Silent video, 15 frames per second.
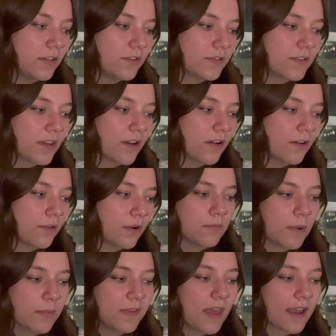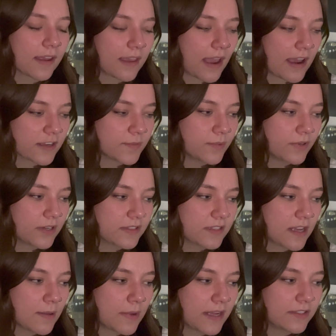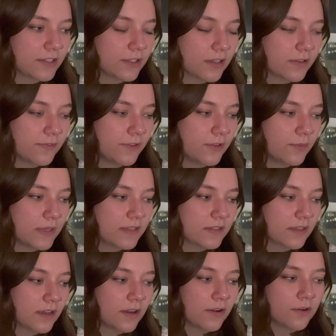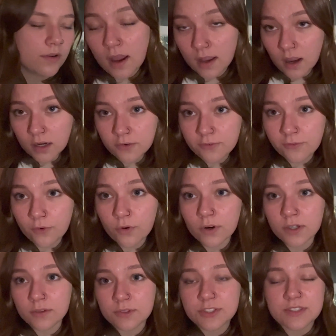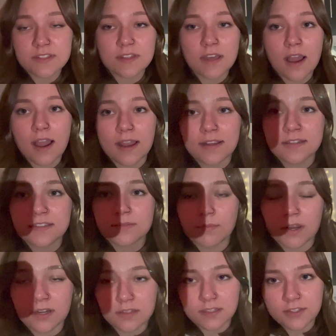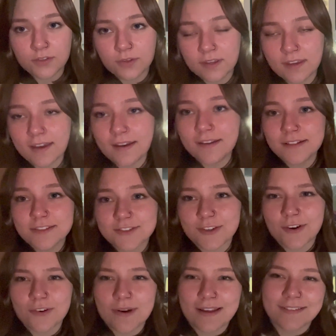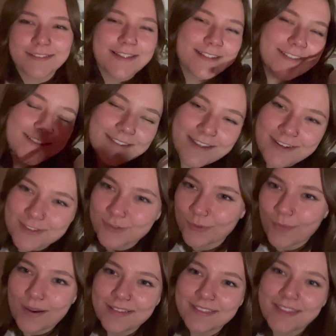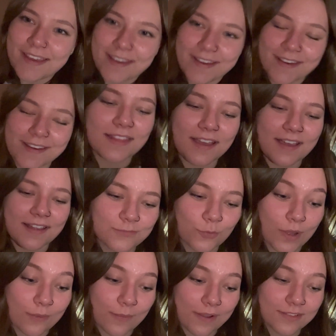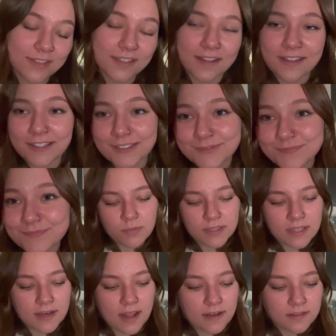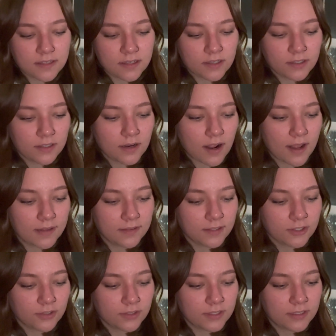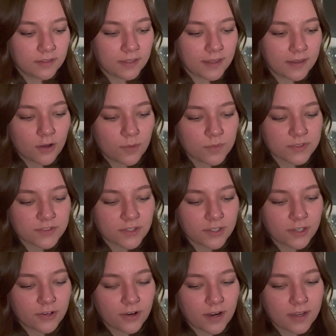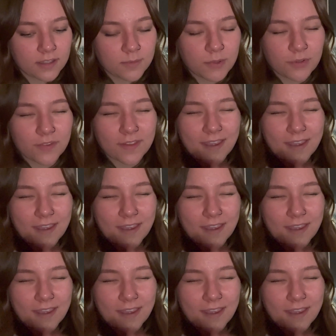news though, remember that Casper transfer exam I took a few weeks ago, I got a four, which is the highest mark that you can get. So at least there's one thing that went well today. But then at dinner, I literally like almost started crying in the middle of the